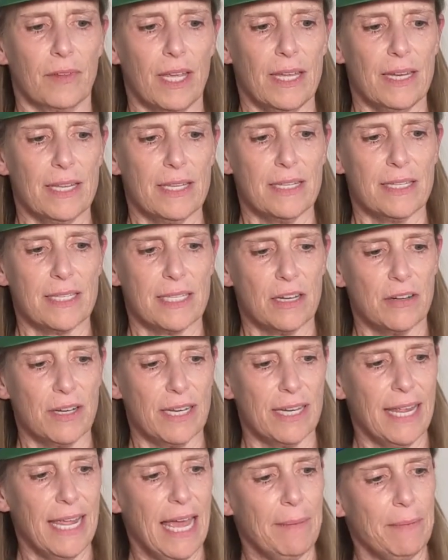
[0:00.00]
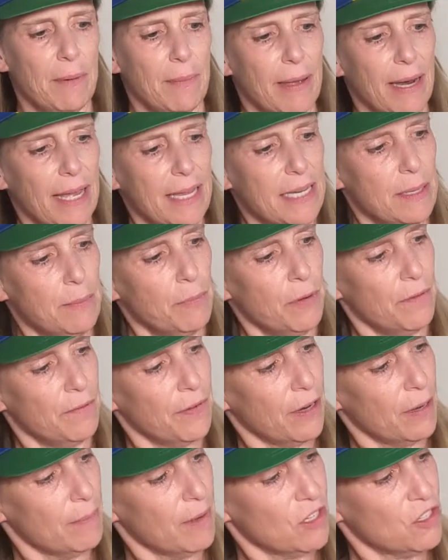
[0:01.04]
And it's starting to happen, but I didn't put
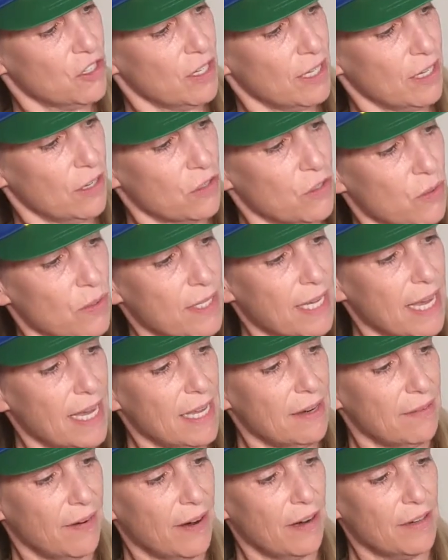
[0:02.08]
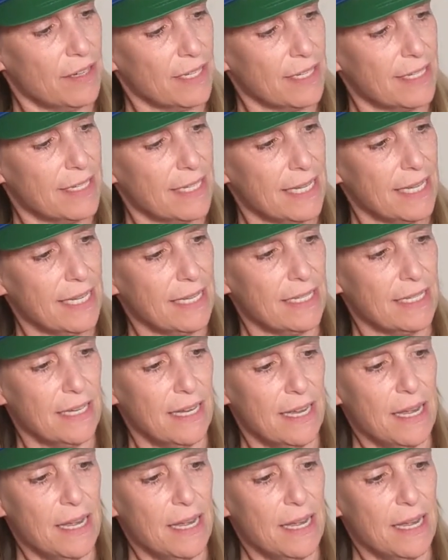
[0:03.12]
very much in here, so it's kind of hard to see it.